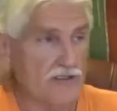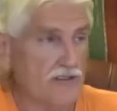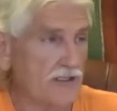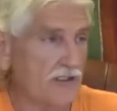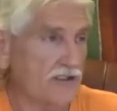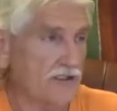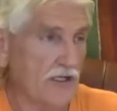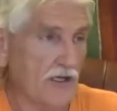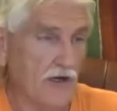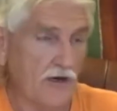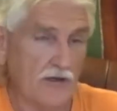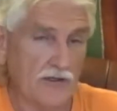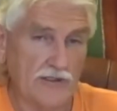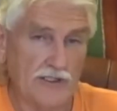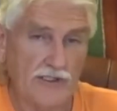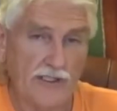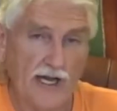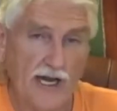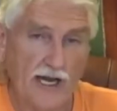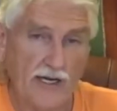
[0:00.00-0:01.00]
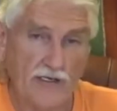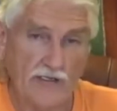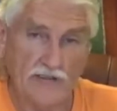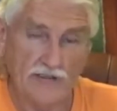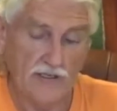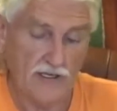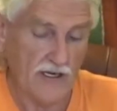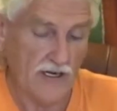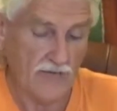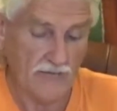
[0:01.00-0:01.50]
is just to go on the diet
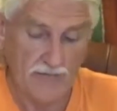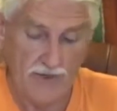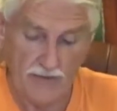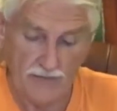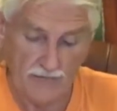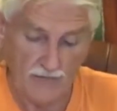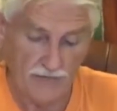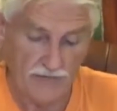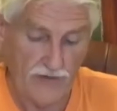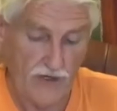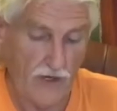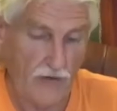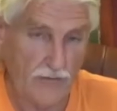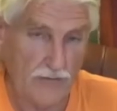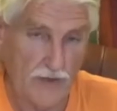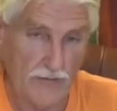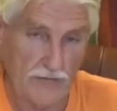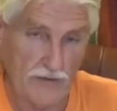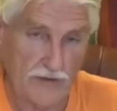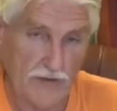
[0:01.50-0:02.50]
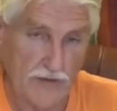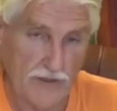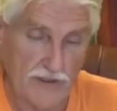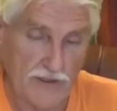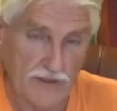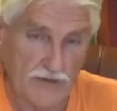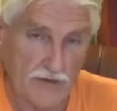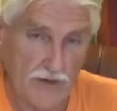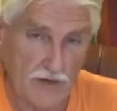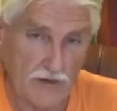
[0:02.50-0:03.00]
because enough people have told people to
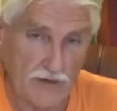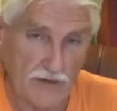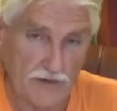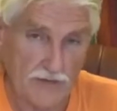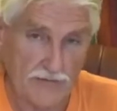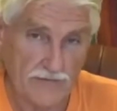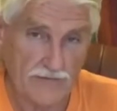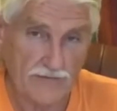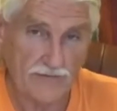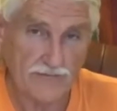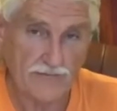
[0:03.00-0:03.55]
quit smoking.